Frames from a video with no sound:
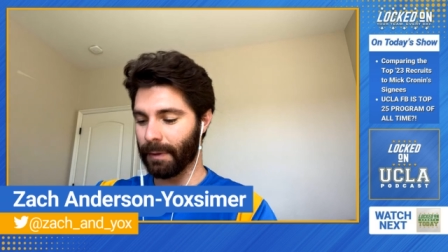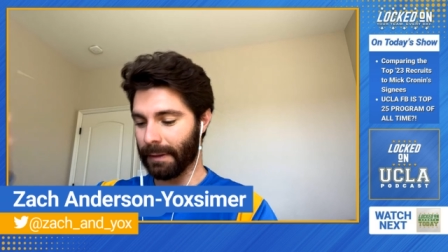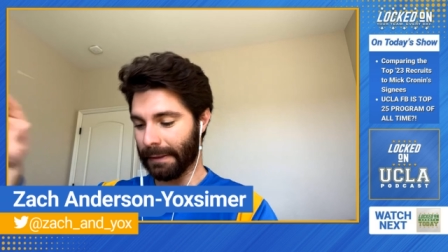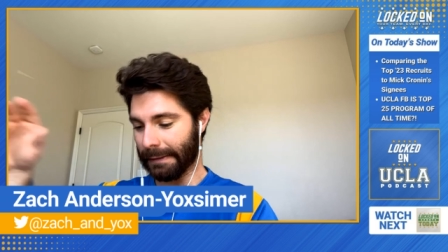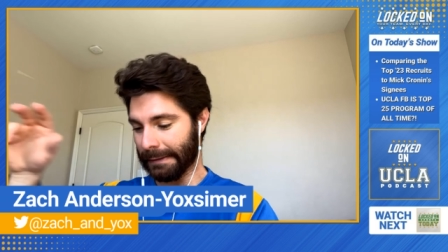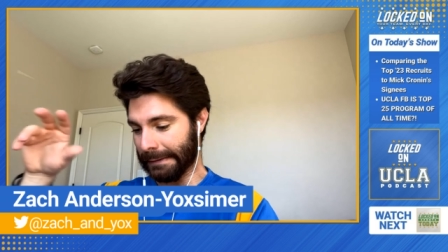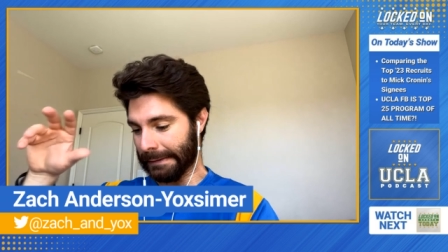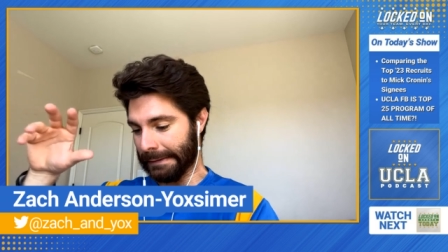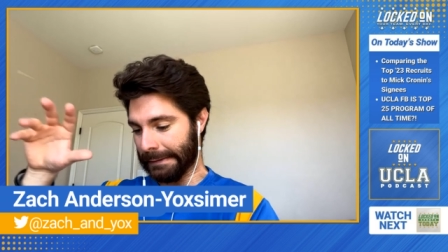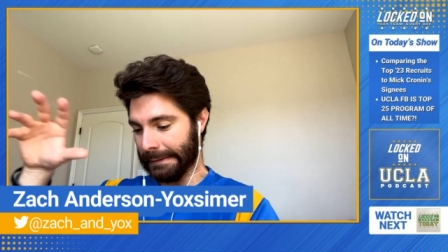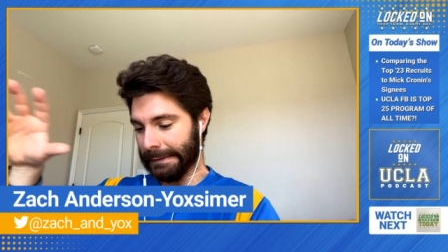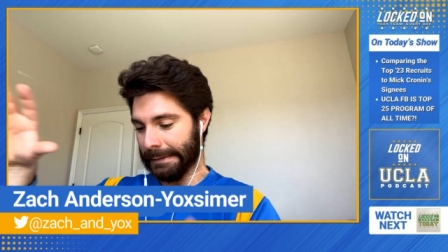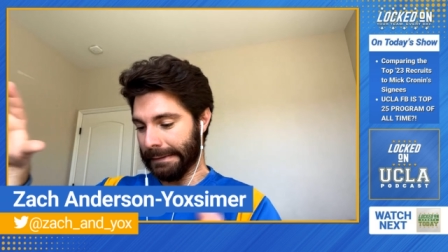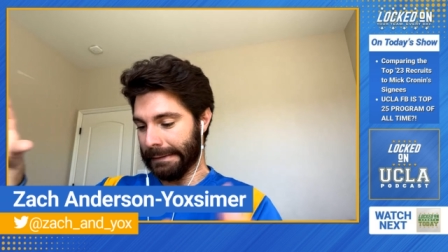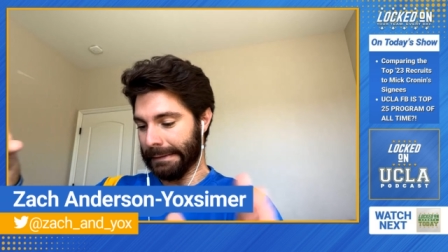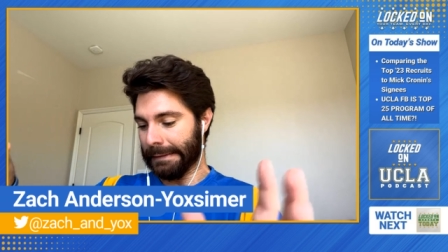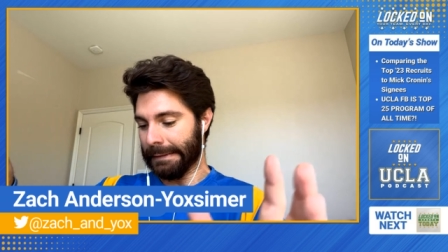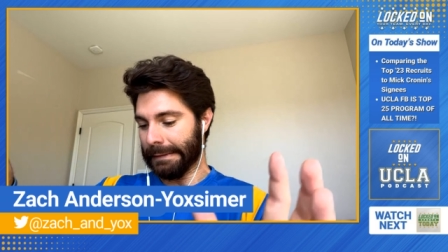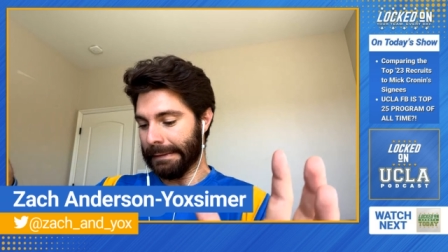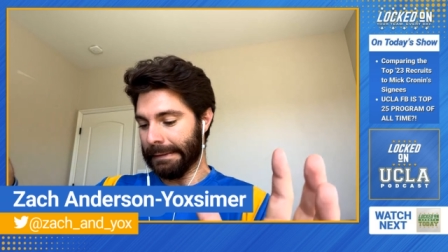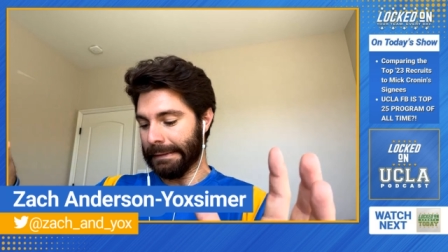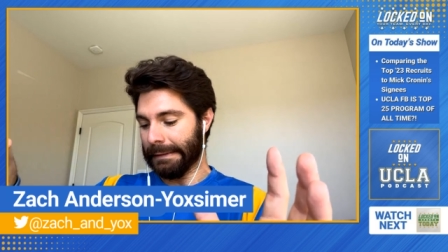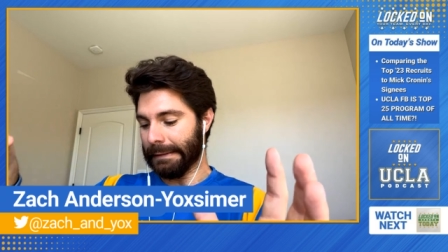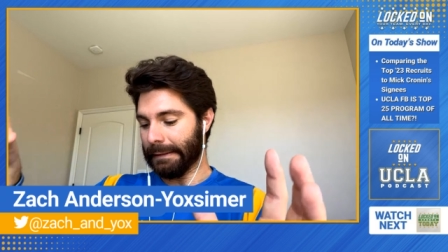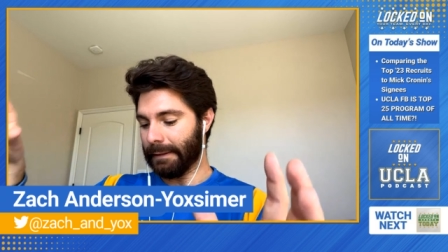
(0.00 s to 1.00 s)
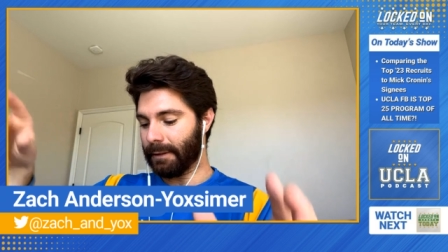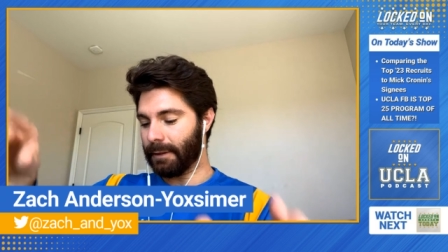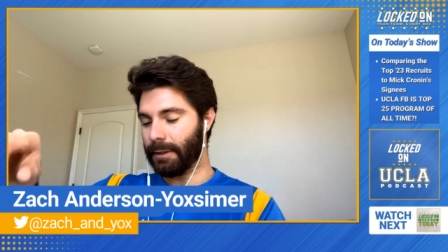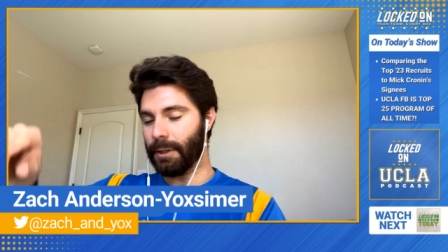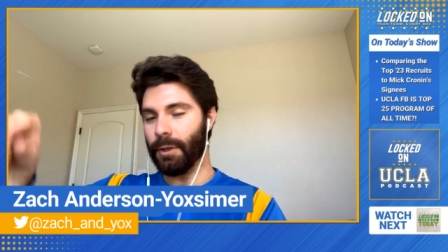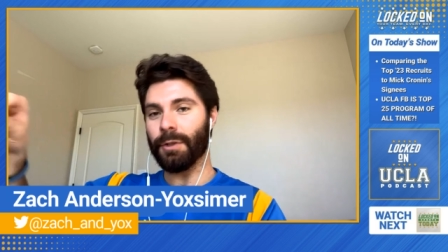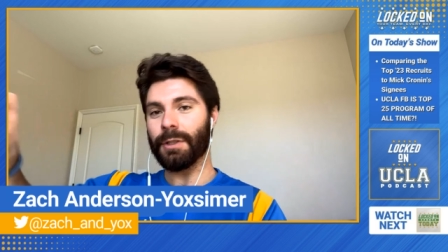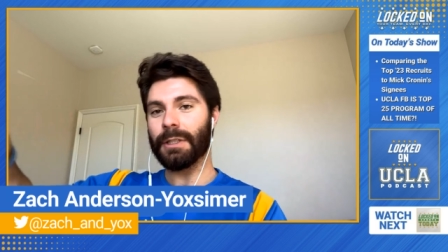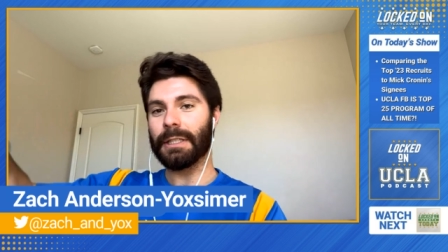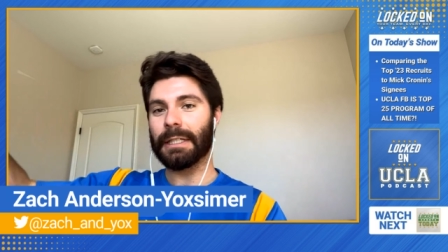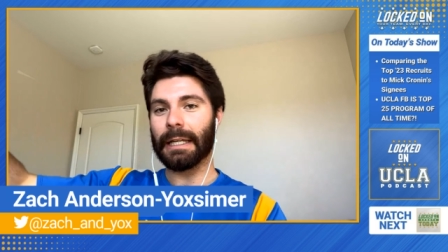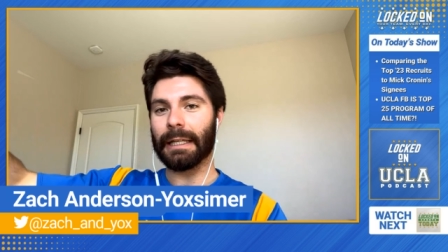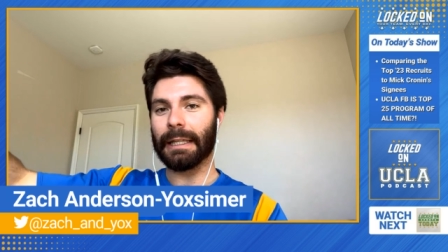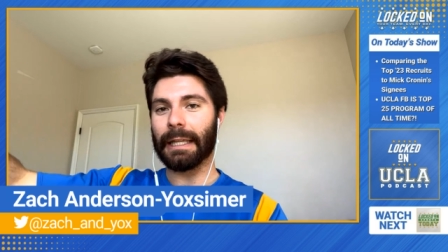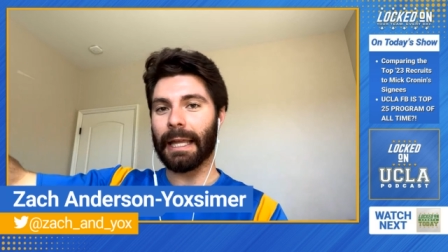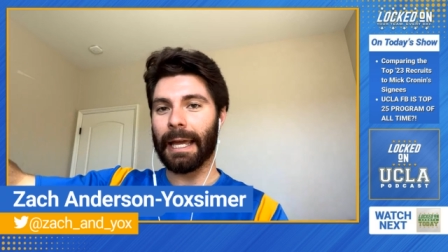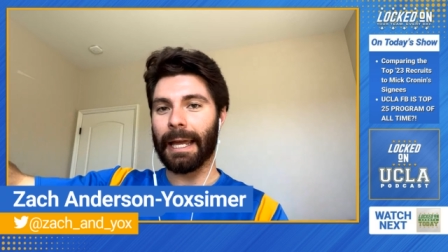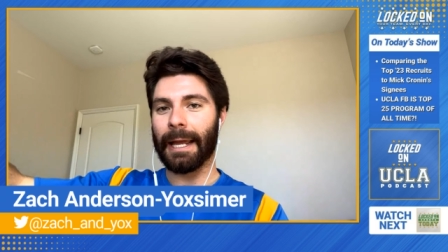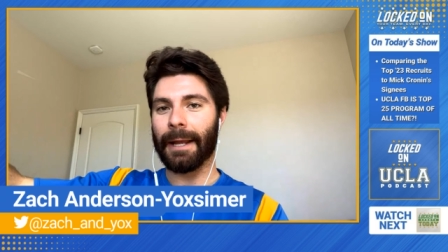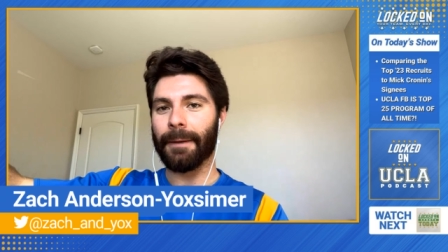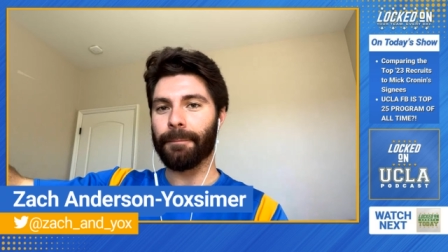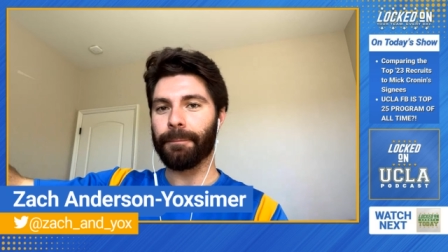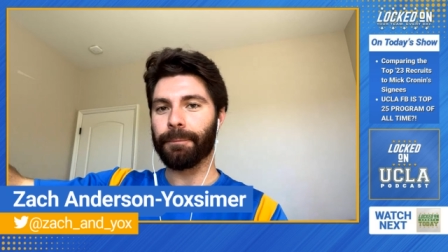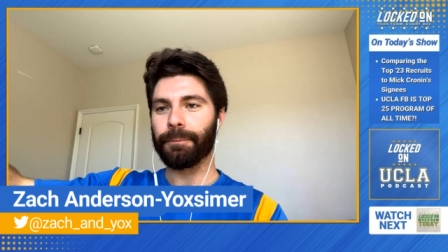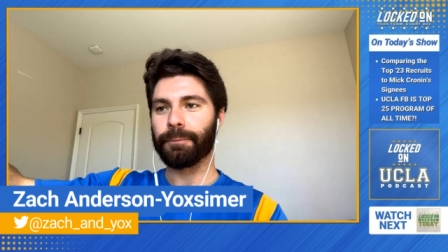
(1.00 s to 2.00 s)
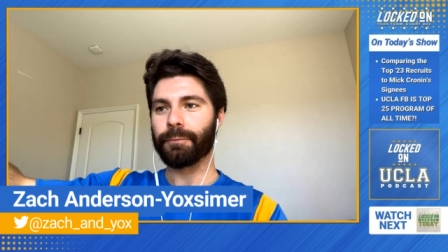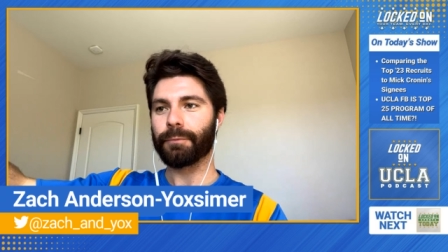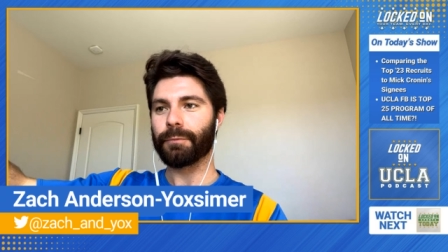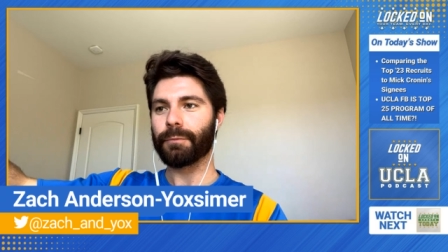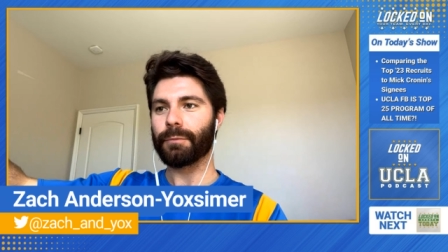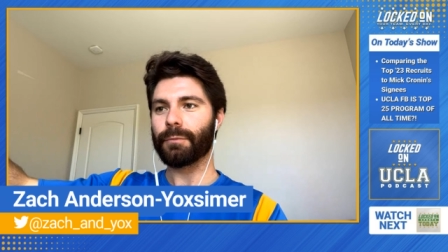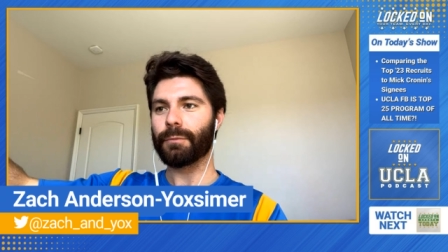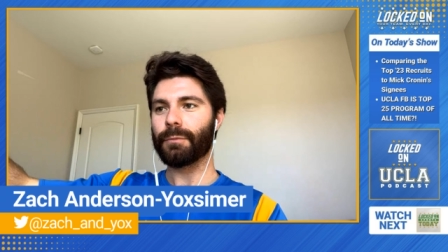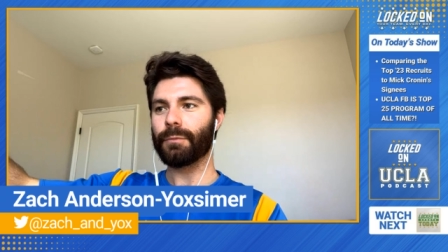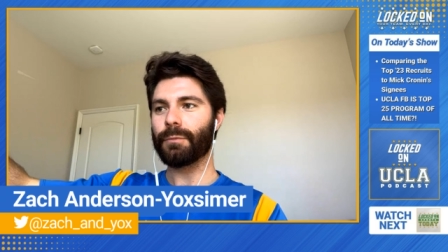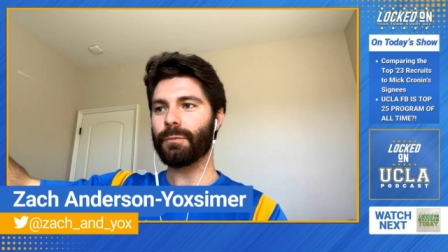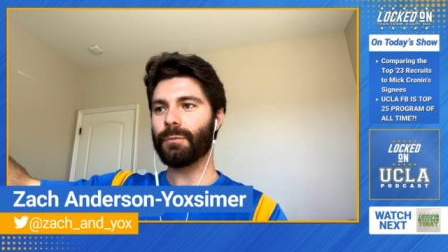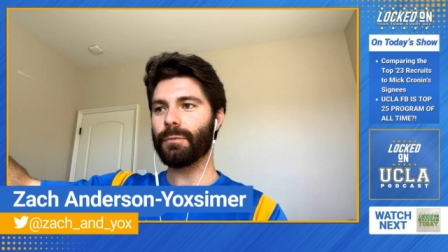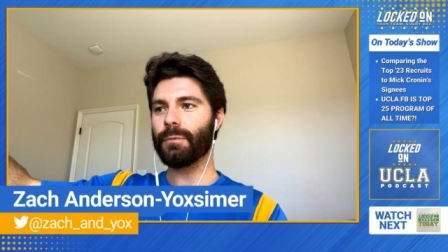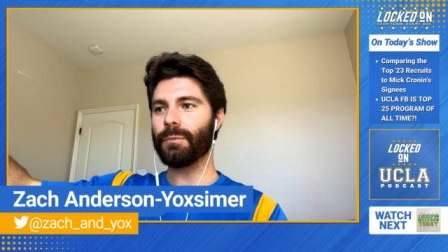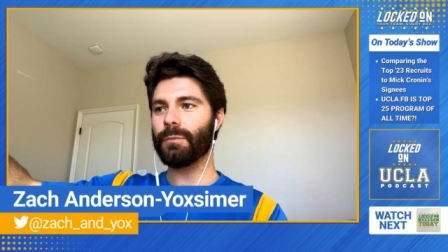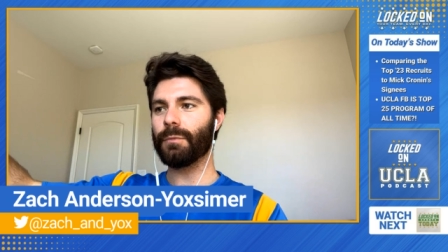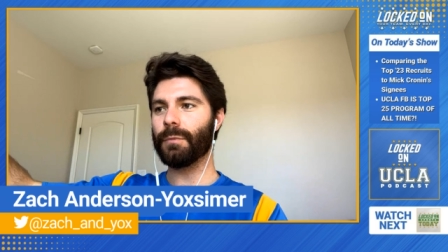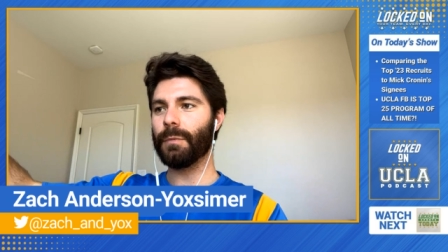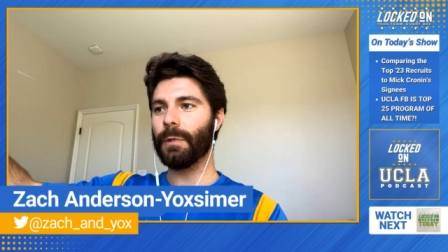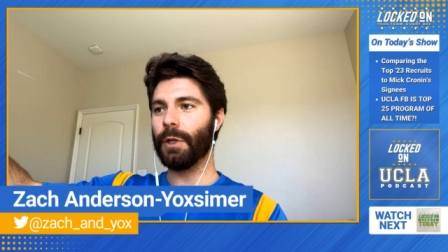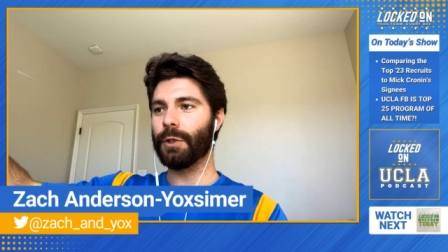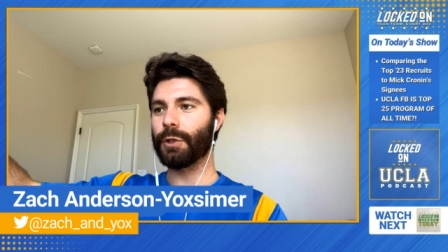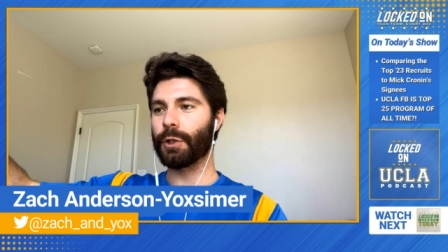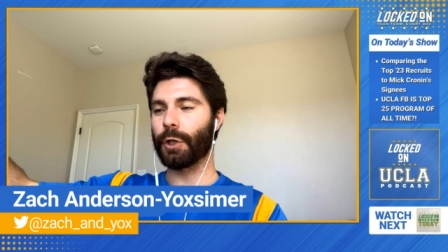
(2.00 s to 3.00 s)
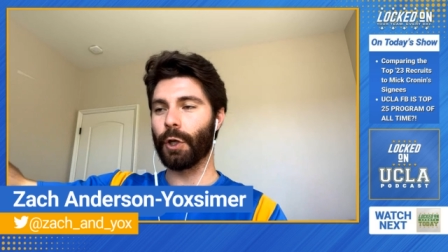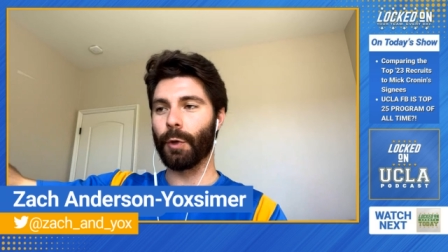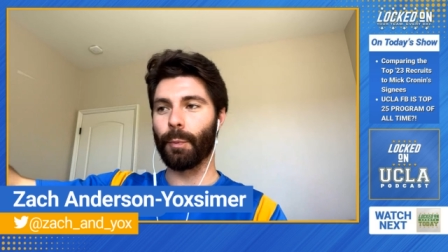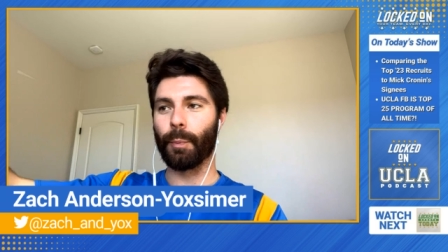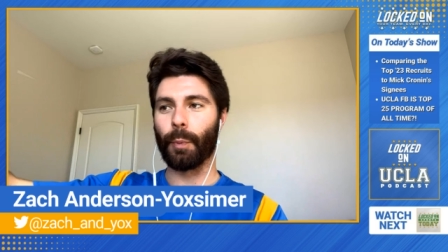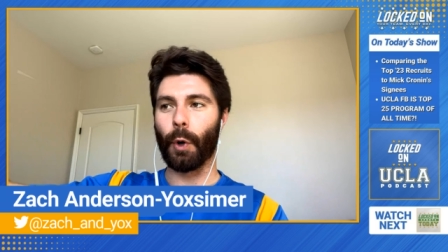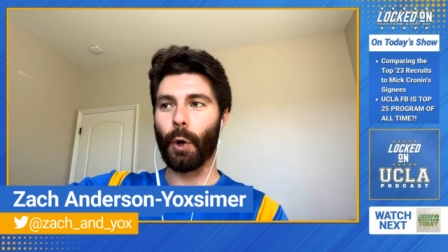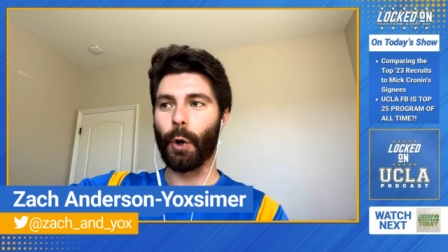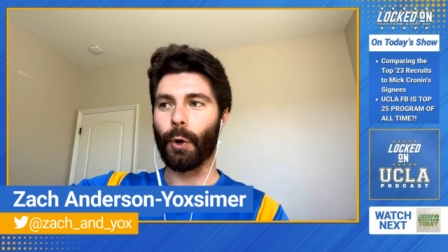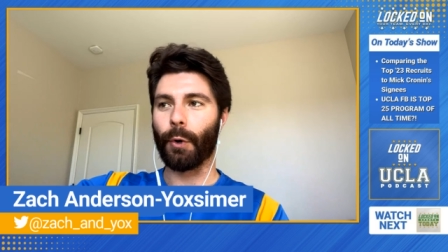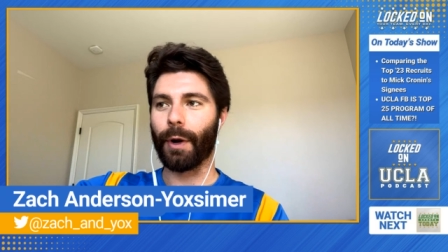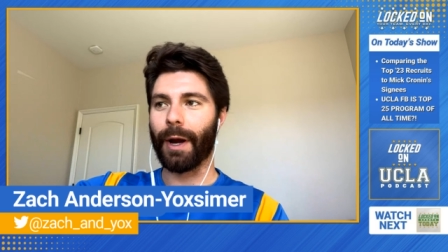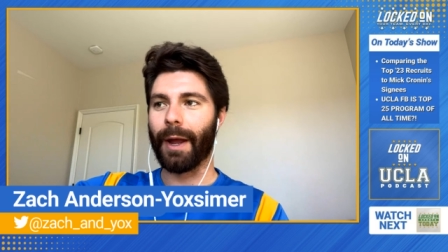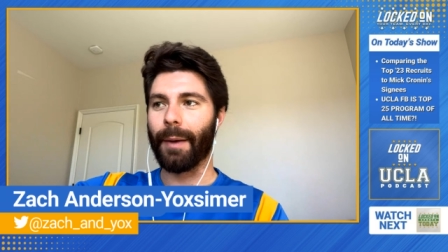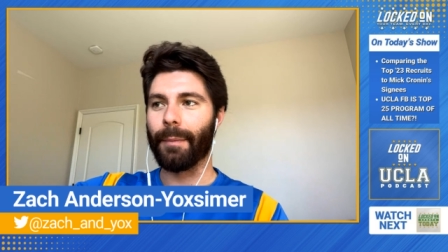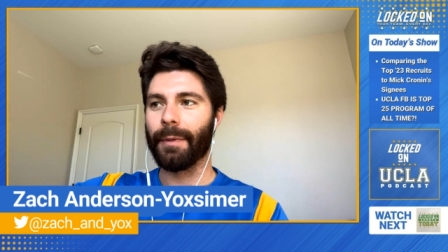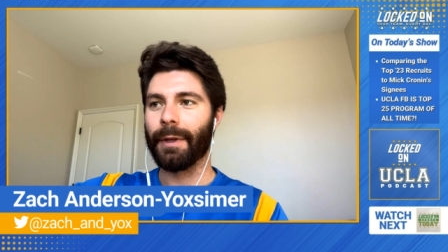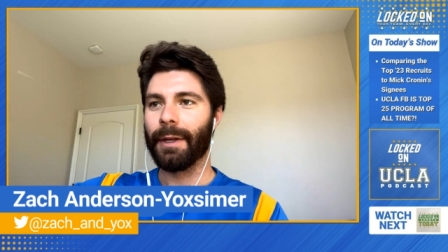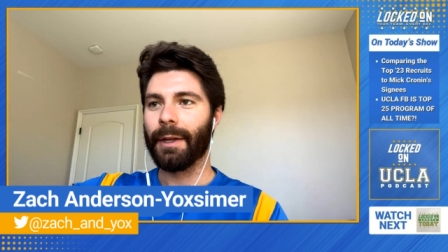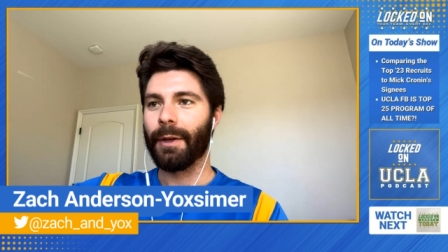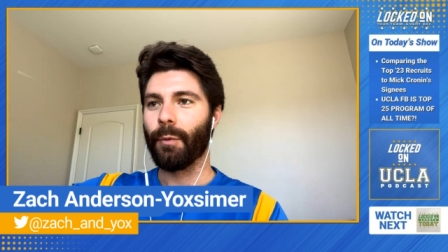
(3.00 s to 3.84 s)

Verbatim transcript: But UCLA is a good program.